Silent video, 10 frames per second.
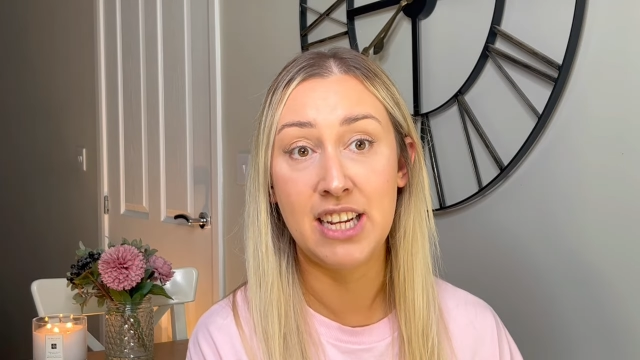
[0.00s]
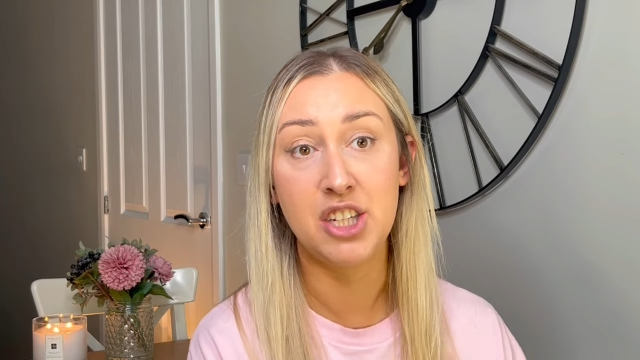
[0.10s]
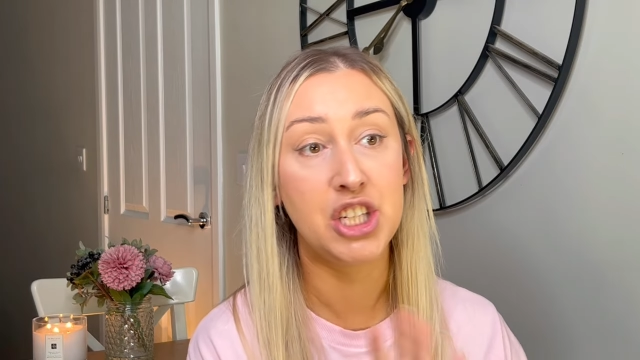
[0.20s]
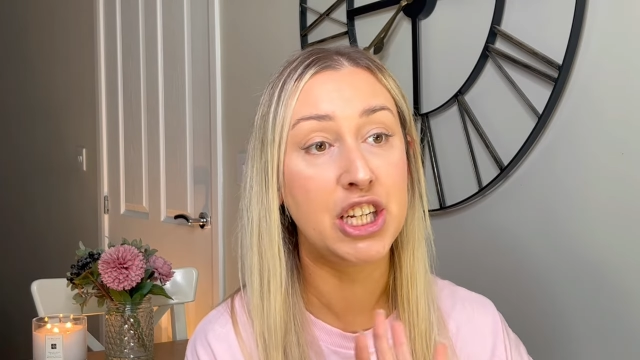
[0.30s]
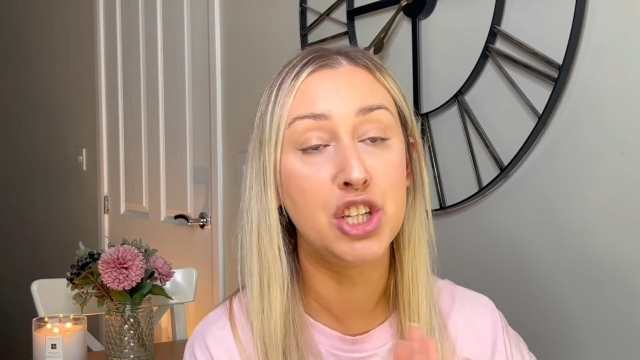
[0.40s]
and
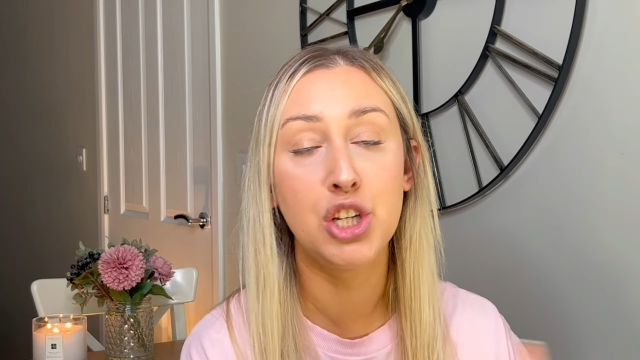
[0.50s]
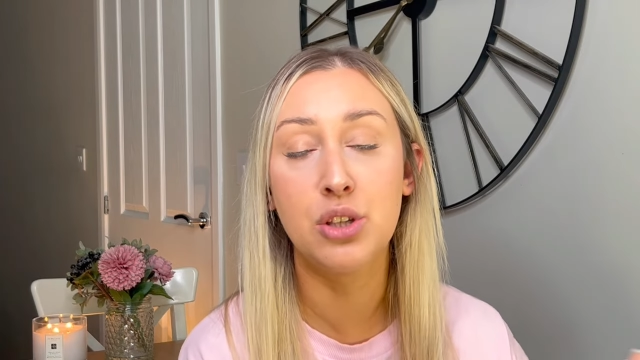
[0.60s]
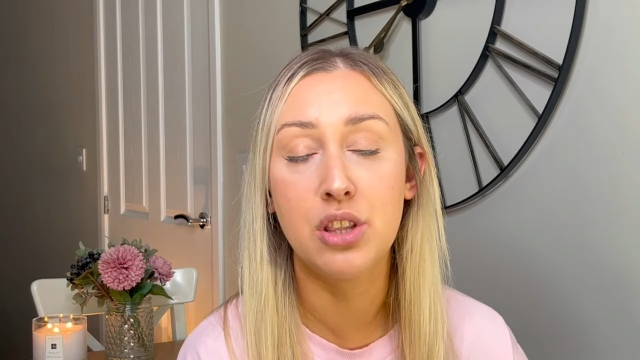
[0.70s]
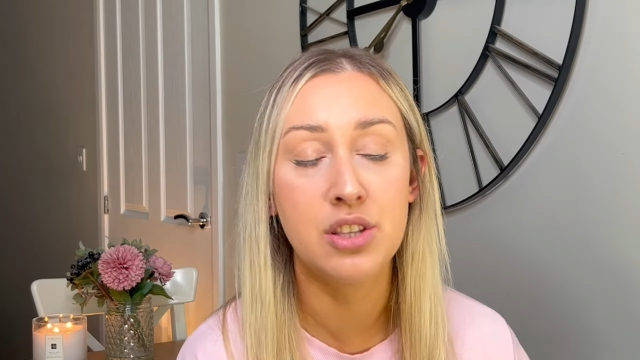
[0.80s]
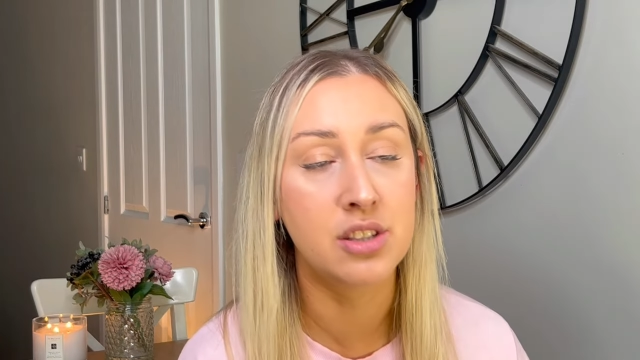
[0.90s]
she knew
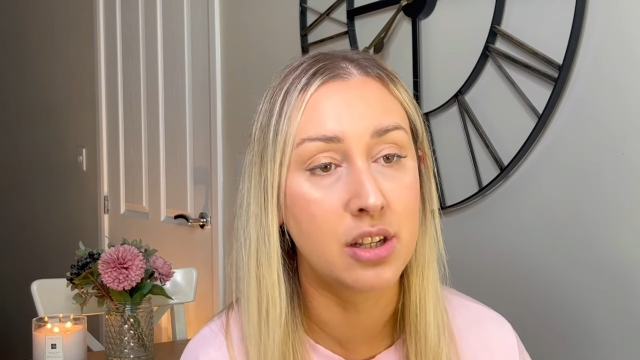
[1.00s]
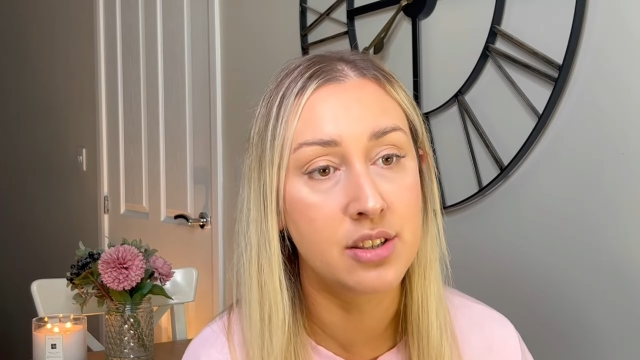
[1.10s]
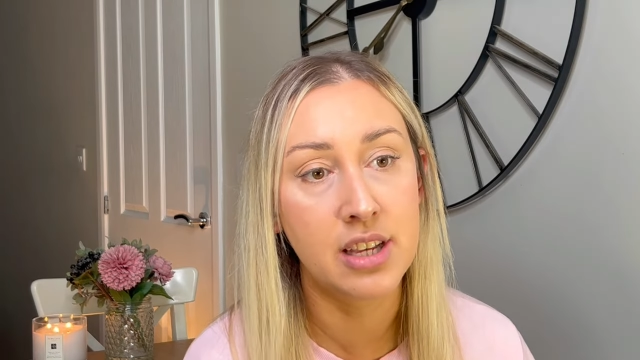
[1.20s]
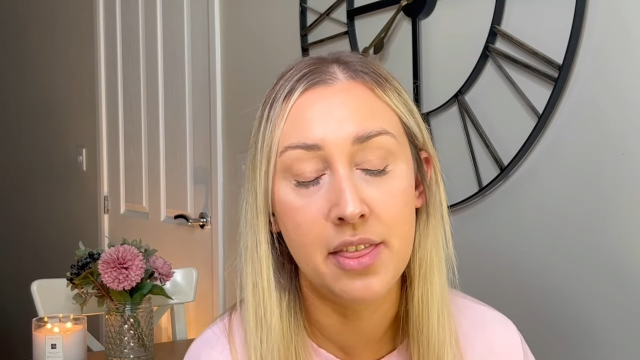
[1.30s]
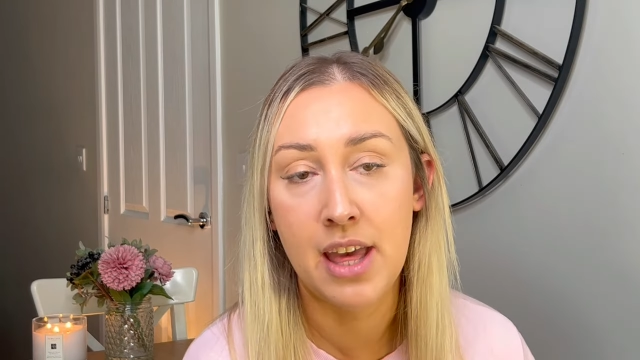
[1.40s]
that the
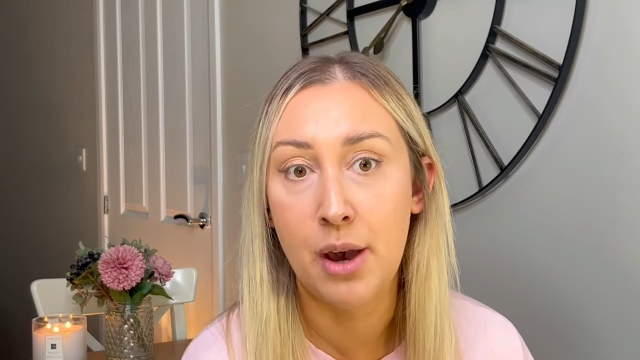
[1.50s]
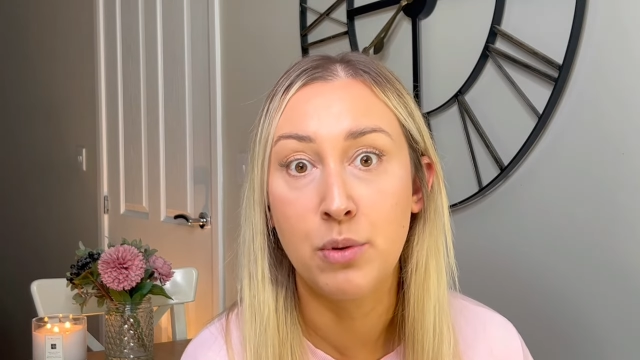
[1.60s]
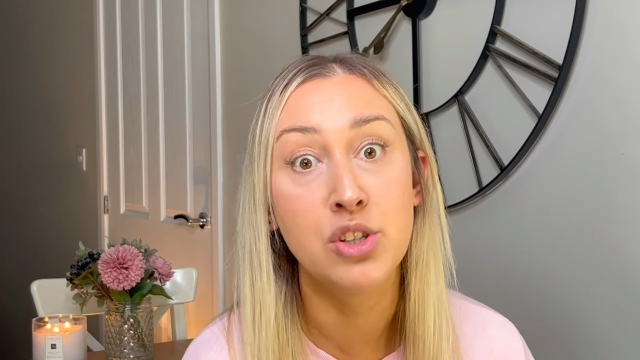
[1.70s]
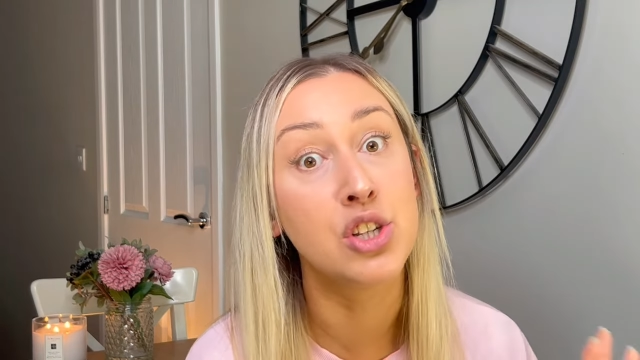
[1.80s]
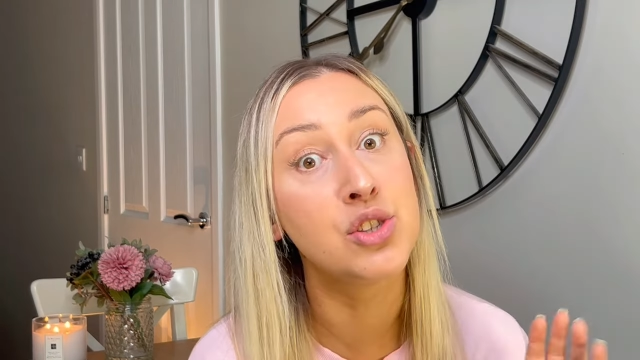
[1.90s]
sunset there
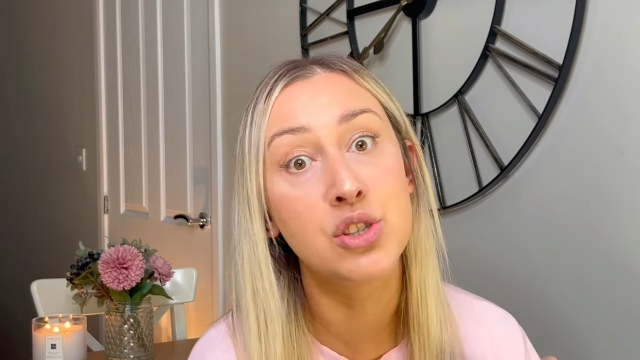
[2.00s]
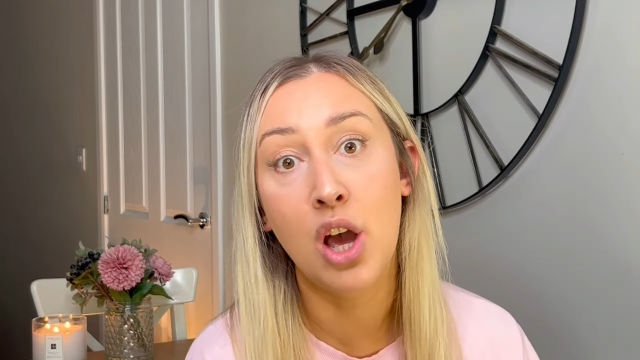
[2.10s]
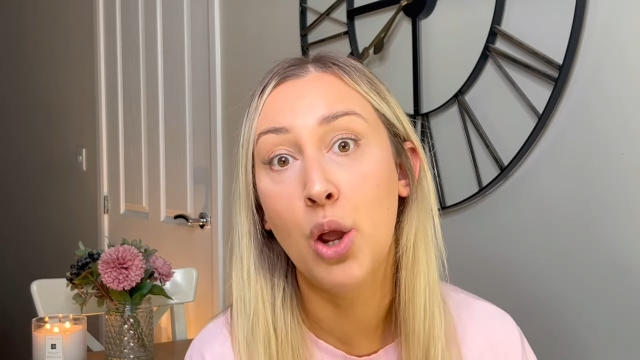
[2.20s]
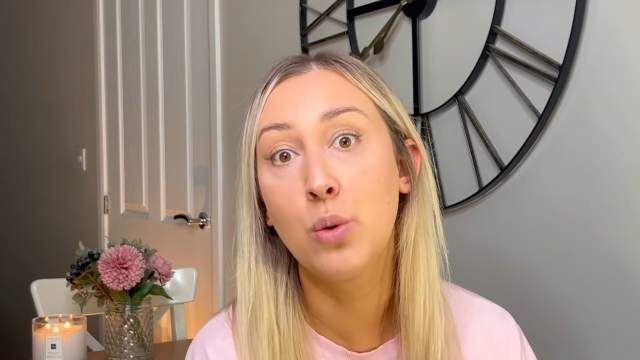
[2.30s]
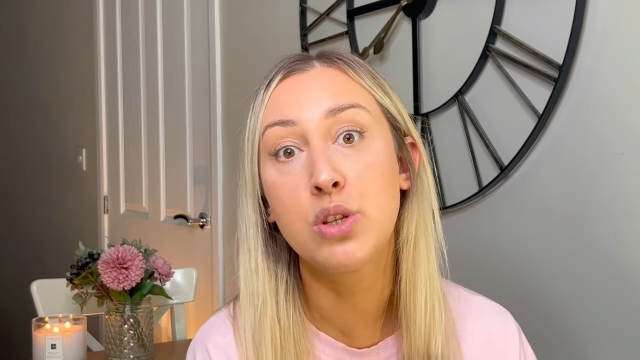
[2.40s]
was just
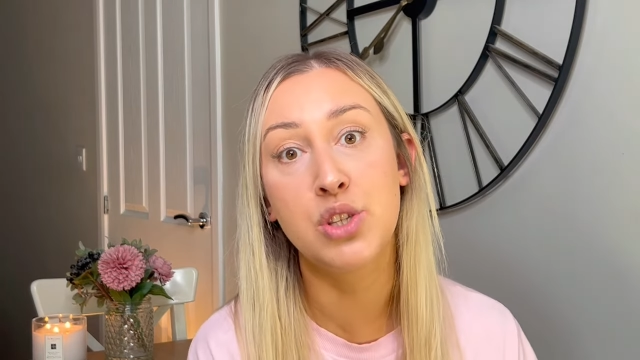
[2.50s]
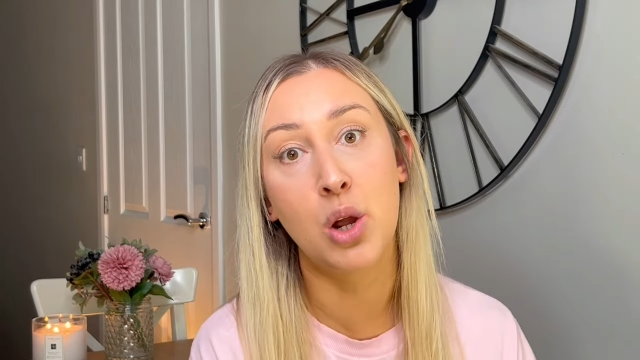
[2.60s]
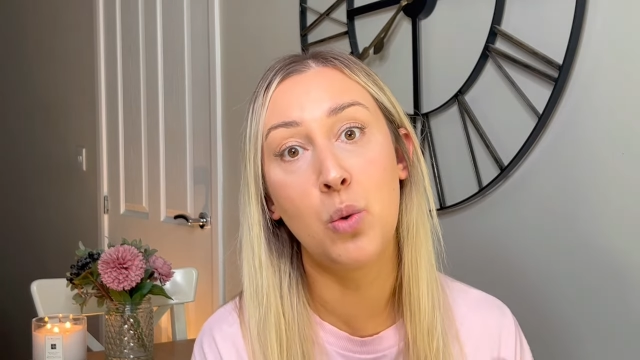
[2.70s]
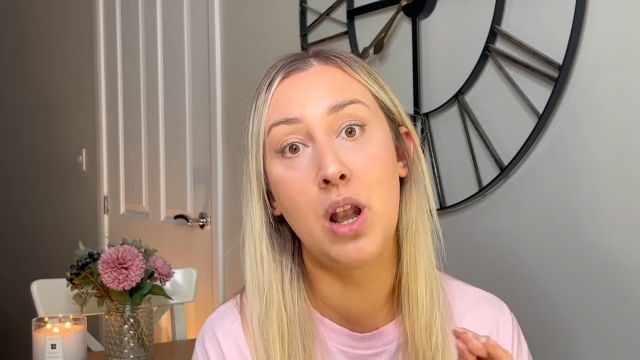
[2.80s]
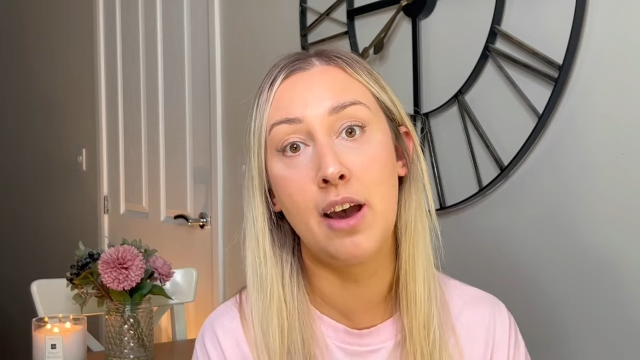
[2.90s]
so,
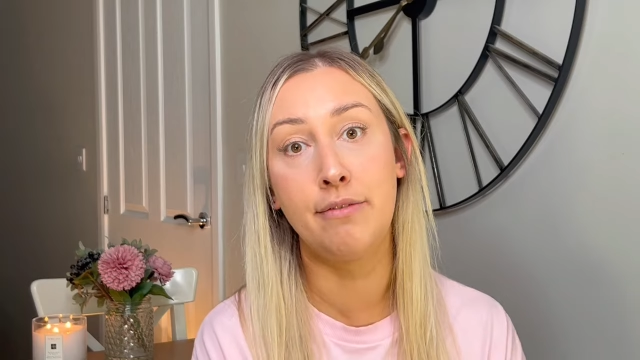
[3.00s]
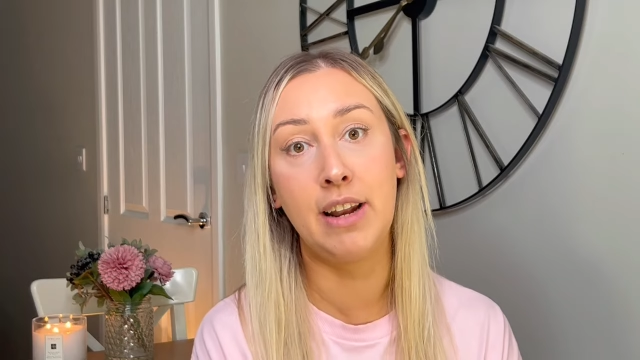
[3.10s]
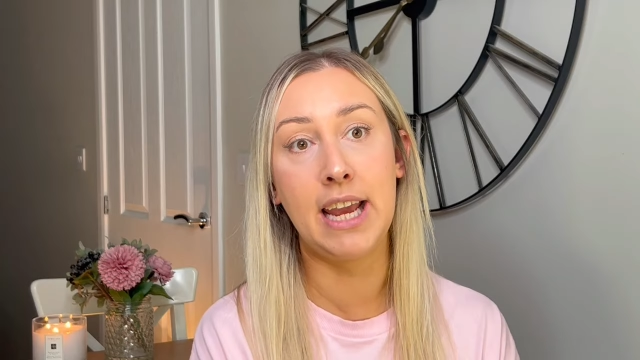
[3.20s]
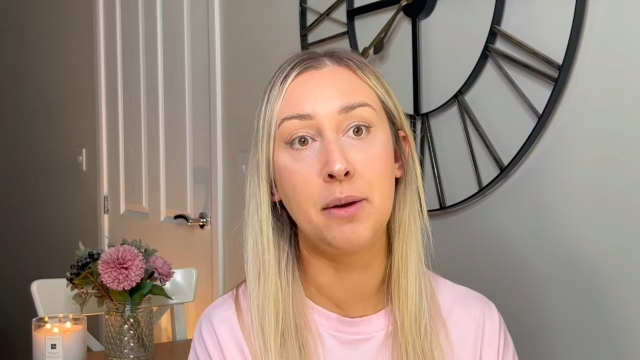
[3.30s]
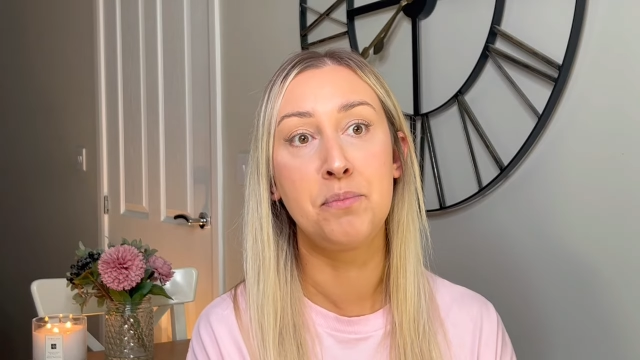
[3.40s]
so
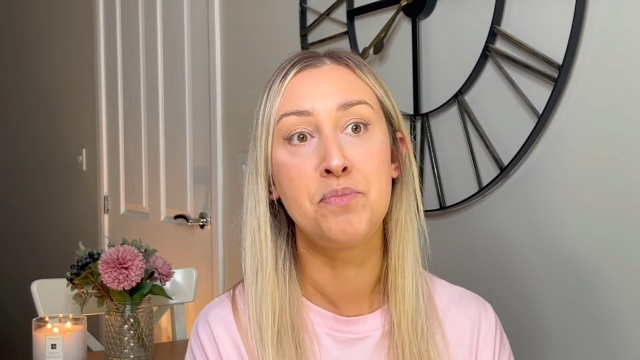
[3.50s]
lovely.